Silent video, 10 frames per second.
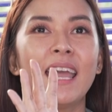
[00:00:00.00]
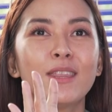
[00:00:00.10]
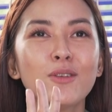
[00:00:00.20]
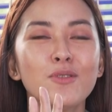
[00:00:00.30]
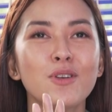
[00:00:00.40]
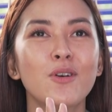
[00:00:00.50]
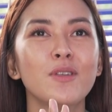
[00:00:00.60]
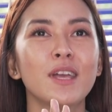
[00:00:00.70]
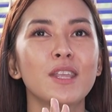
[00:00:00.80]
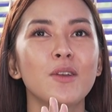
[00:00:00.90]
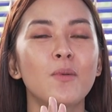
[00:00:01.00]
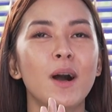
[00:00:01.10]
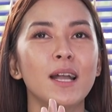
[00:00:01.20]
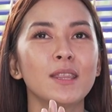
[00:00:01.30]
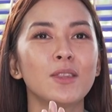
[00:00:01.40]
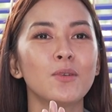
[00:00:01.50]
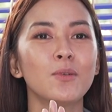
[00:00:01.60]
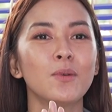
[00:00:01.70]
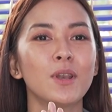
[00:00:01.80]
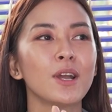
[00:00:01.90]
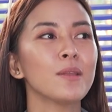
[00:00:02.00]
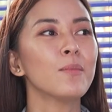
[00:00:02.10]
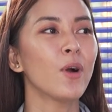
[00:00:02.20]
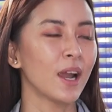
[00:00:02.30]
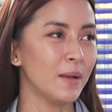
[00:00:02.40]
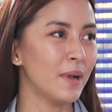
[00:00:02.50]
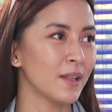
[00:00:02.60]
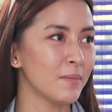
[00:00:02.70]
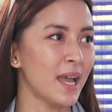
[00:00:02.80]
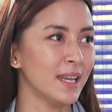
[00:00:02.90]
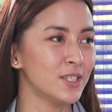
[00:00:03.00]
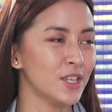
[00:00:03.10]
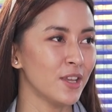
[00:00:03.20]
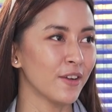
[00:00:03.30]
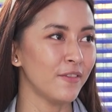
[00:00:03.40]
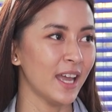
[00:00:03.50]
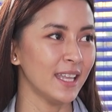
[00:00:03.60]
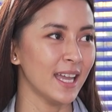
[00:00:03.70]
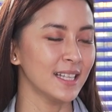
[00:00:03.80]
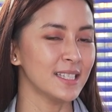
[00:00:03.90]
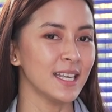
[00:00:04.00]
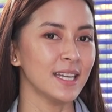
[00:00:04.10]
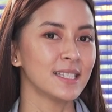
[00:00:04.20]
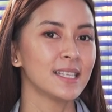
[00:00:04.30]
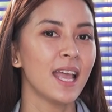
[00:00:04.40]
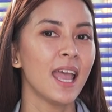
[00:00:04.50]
I do know that you want to learn more about managing your finances.